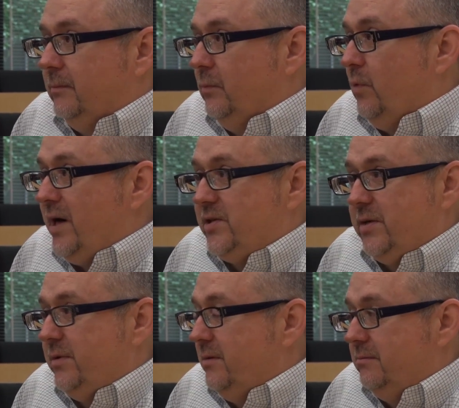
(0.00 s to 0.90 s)
Why
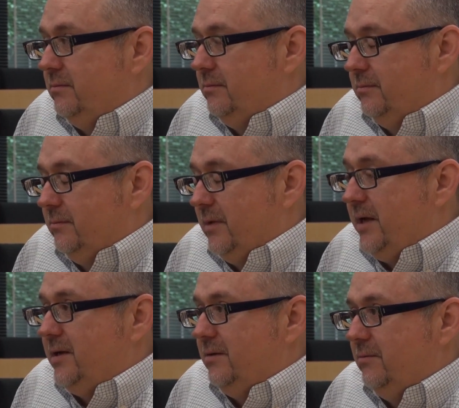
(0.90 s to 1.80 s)
some of them
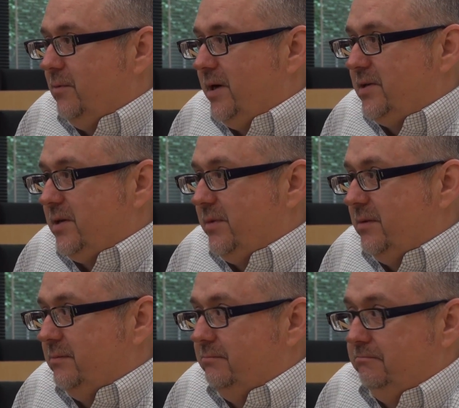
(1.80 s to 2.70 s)
like it and why some of
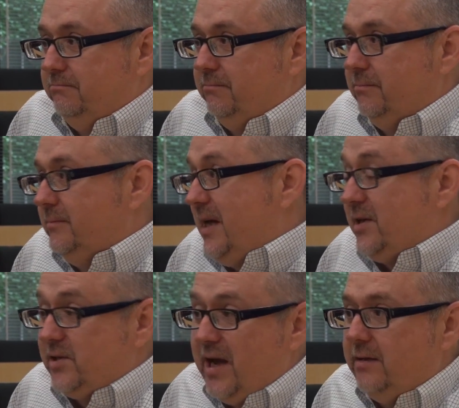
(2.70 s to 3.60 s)
them
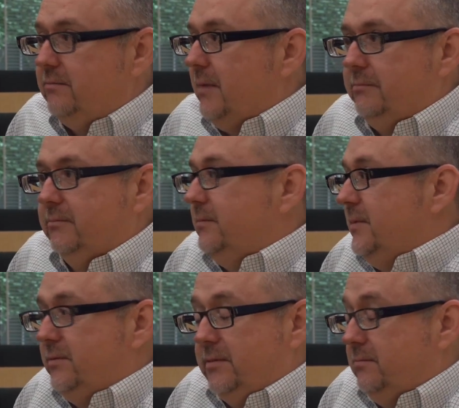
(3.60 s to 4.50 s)
can't stand it,
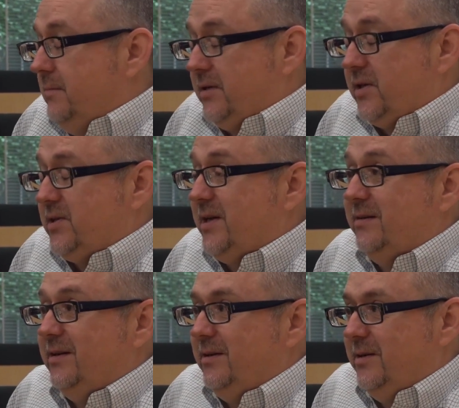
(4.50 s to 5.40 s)
as I said,
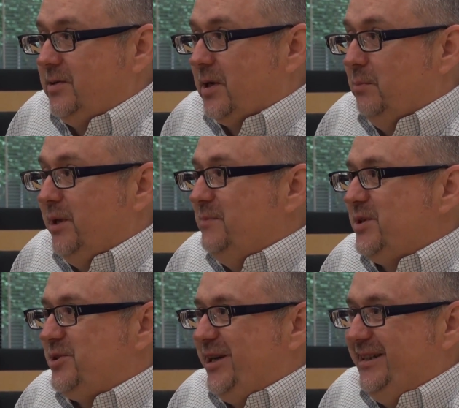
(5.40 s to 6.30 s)
it's a complete
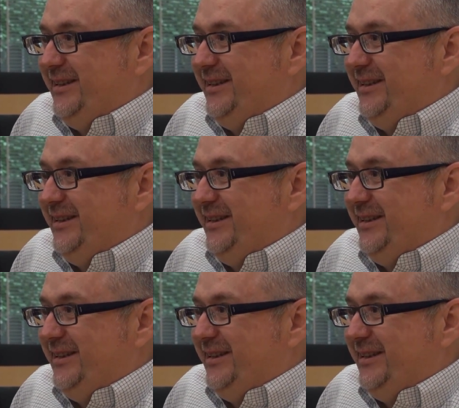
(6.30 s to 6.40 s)
mystery.